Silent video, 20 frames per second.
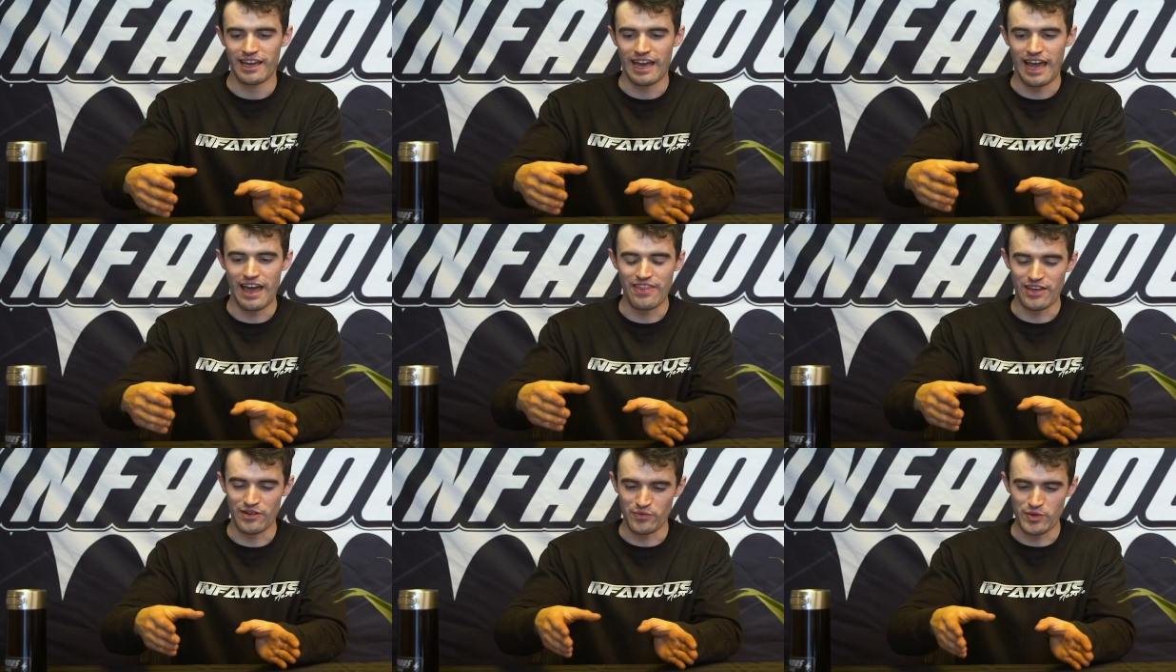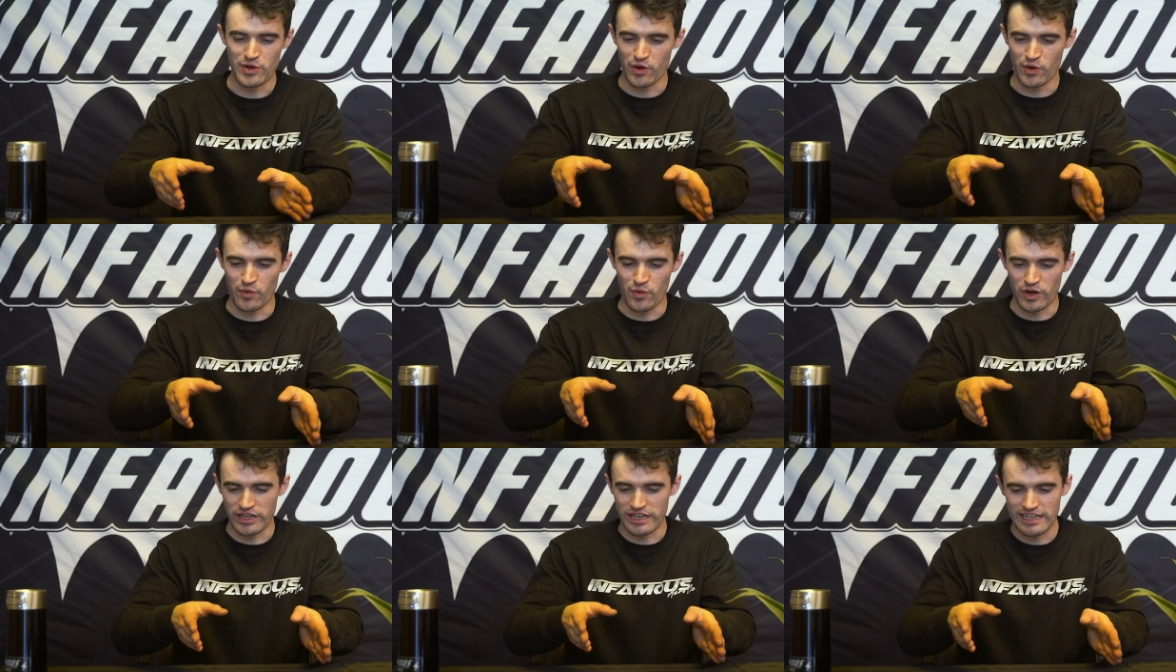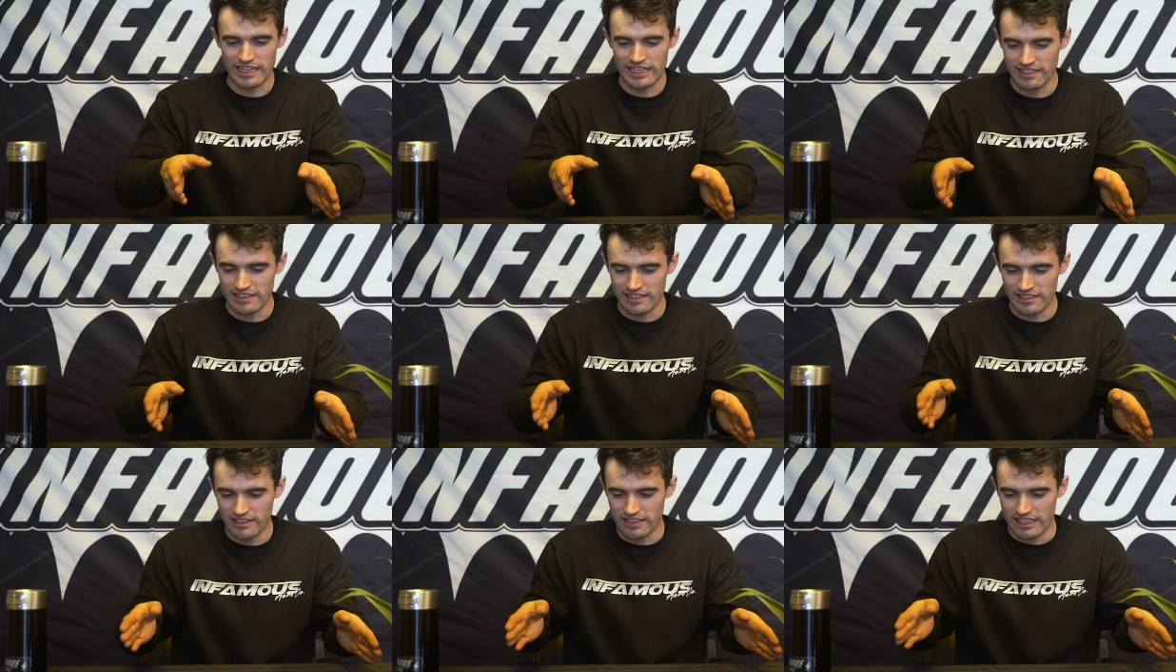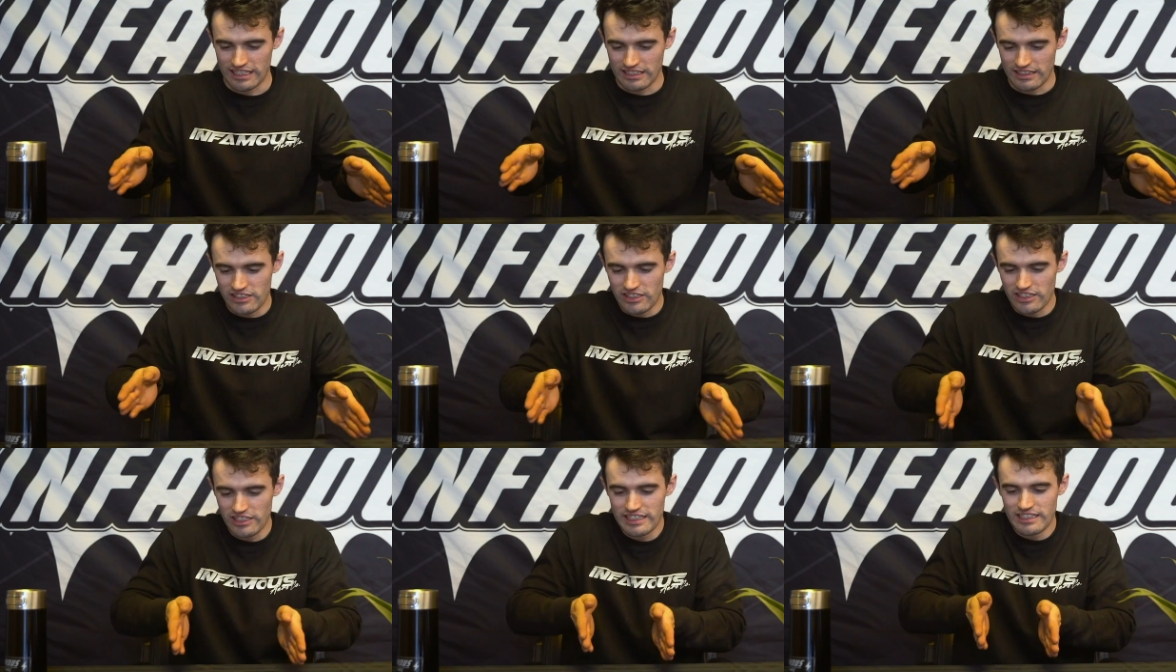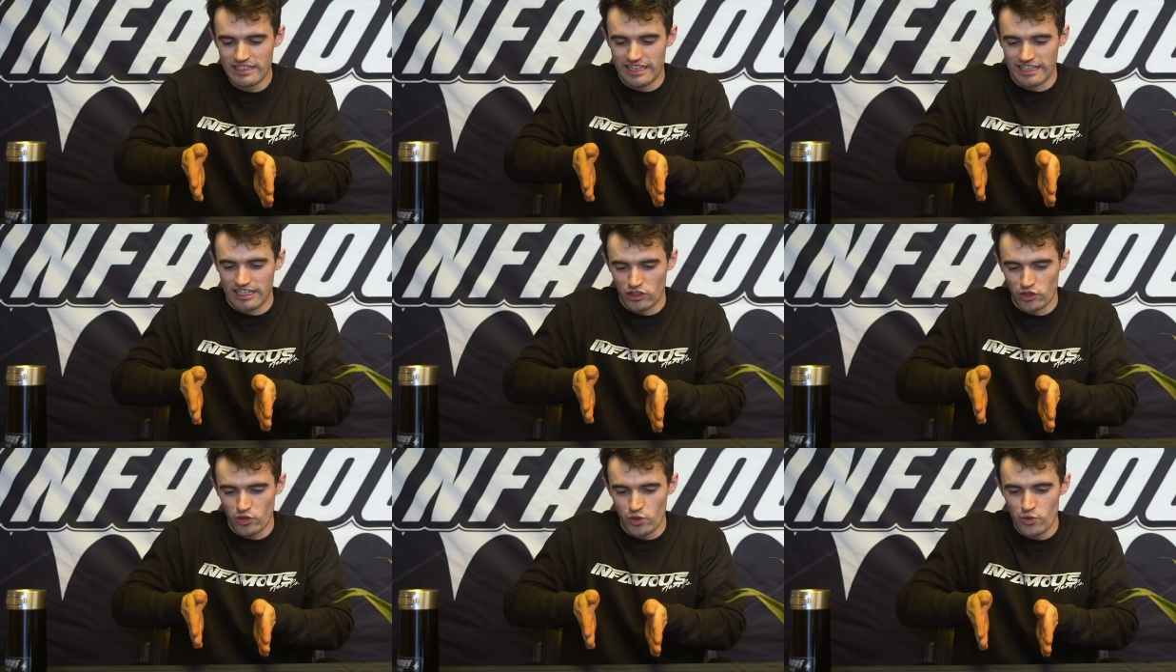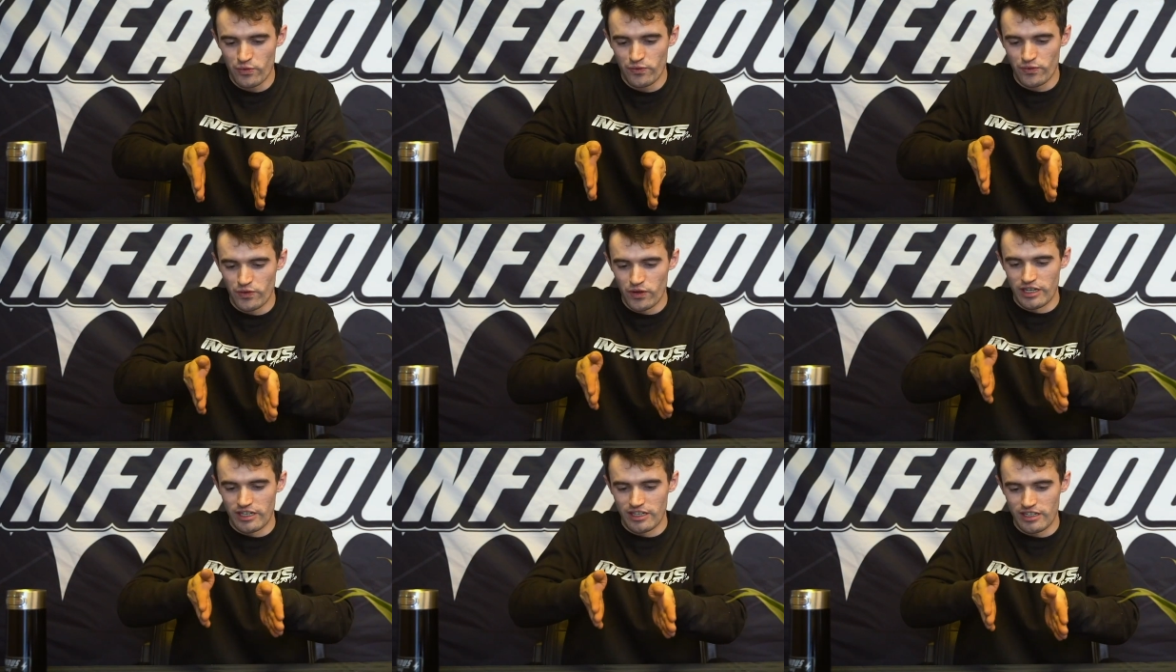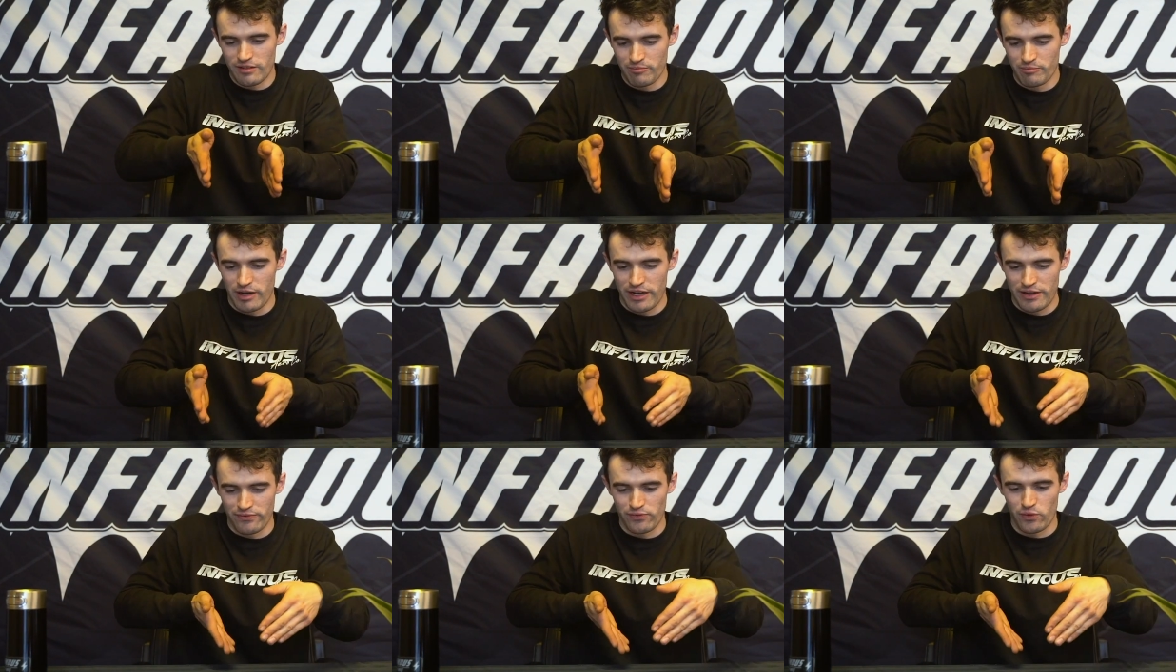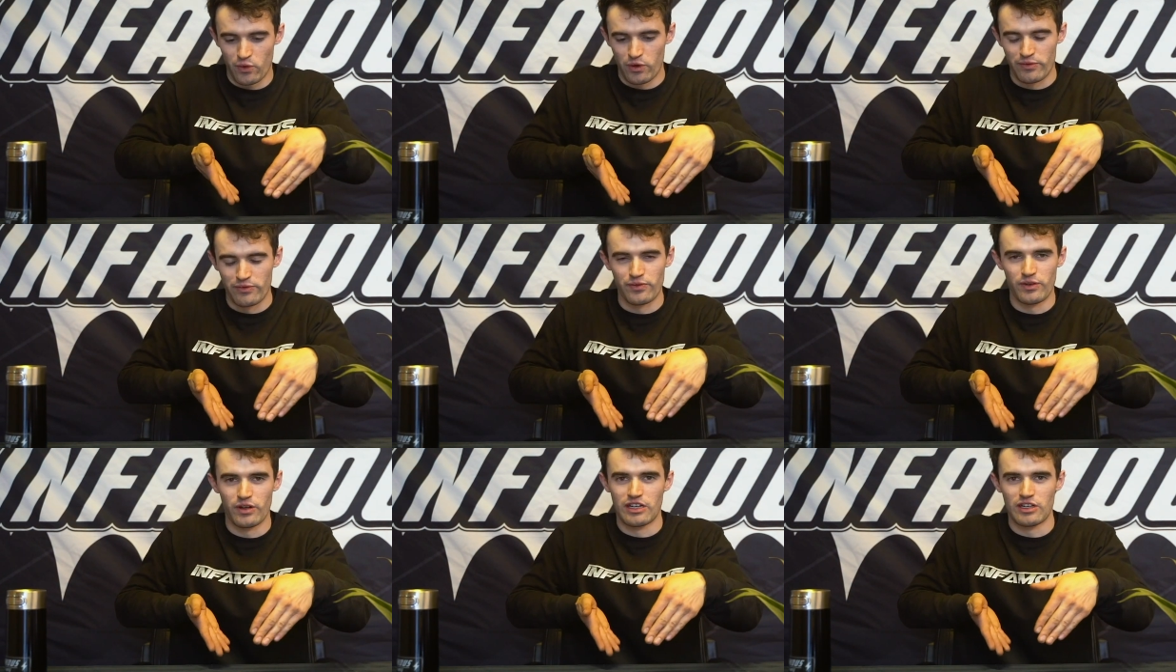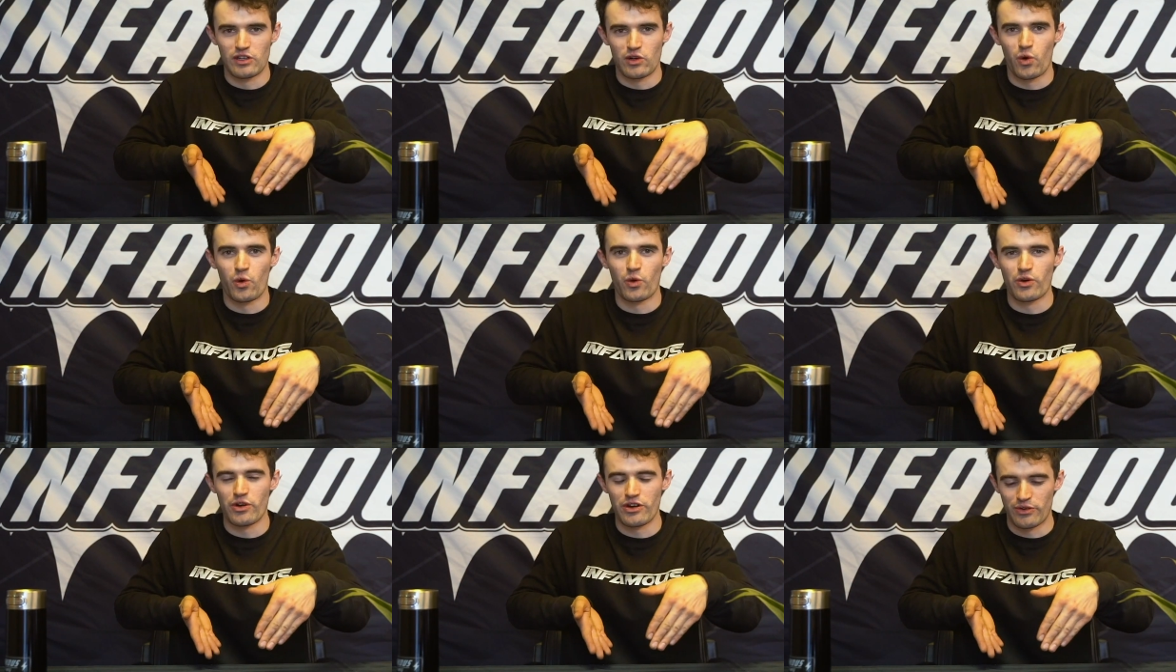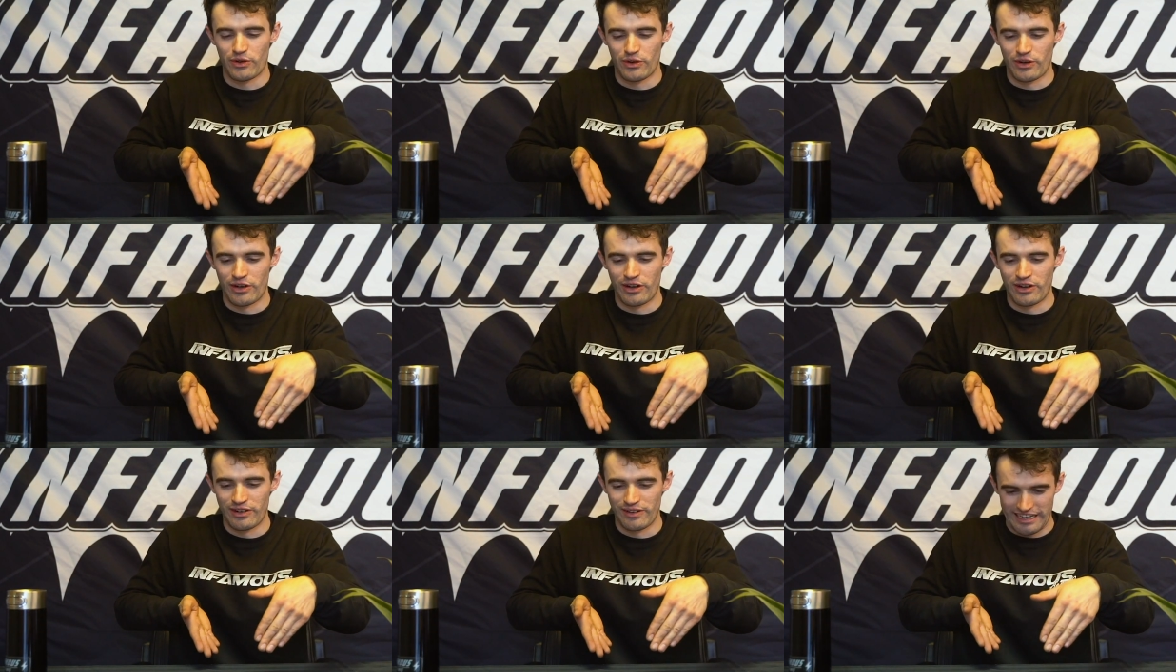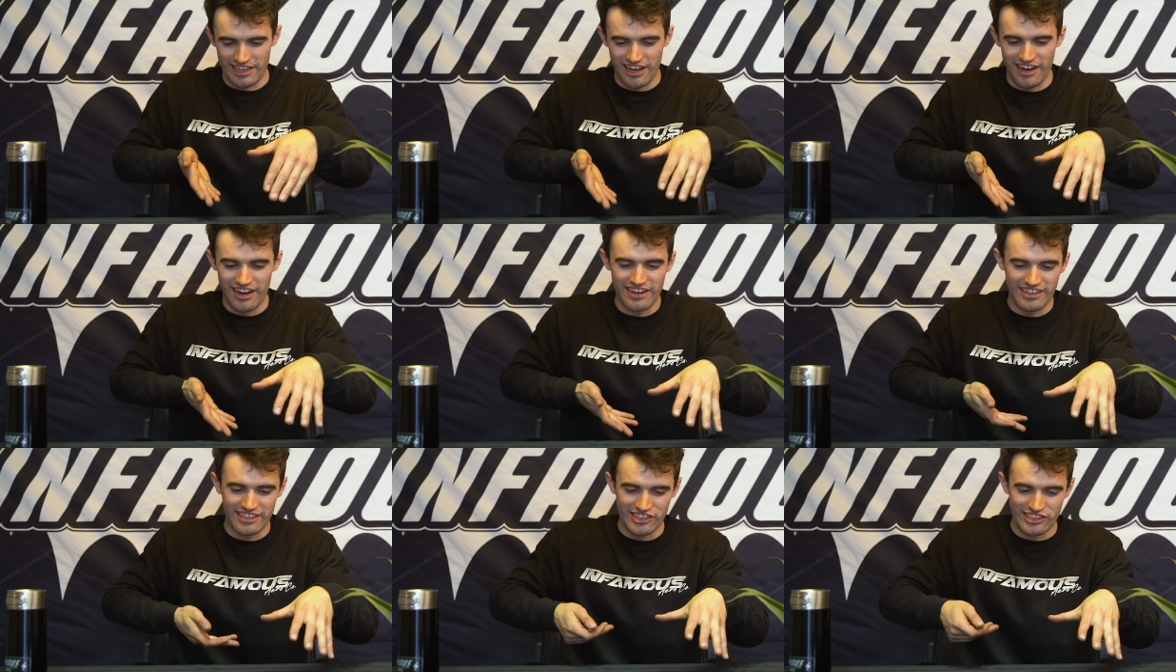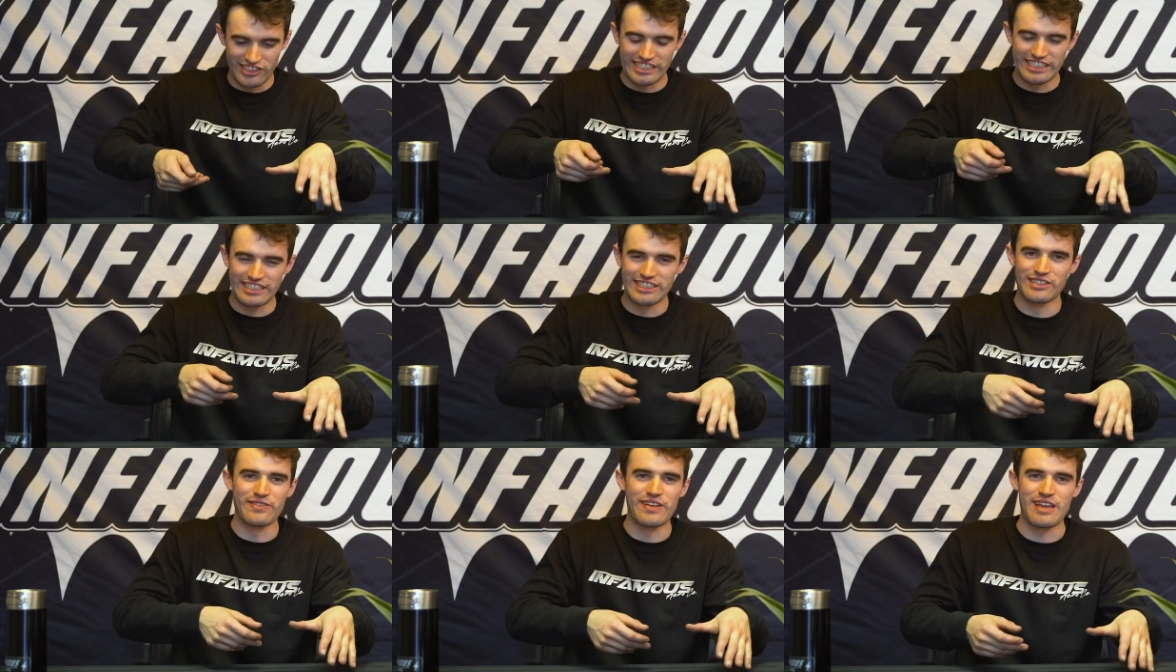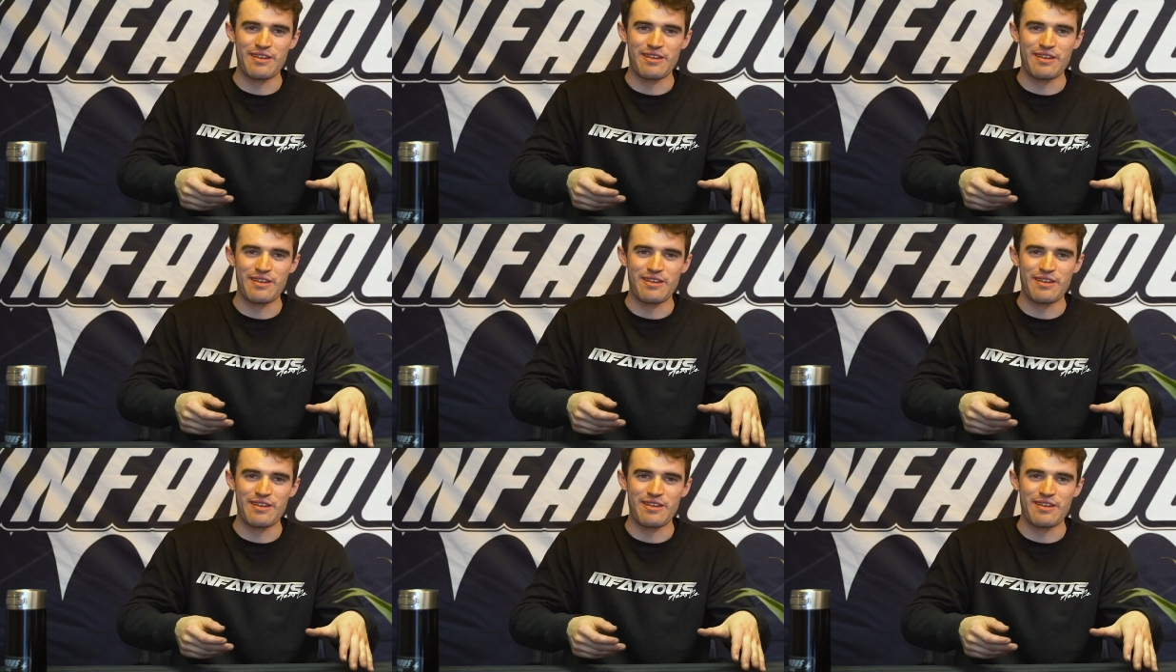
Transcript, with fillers: and then we were working in like literally like a 2-foot by 4-foot corridor, cutting sheets of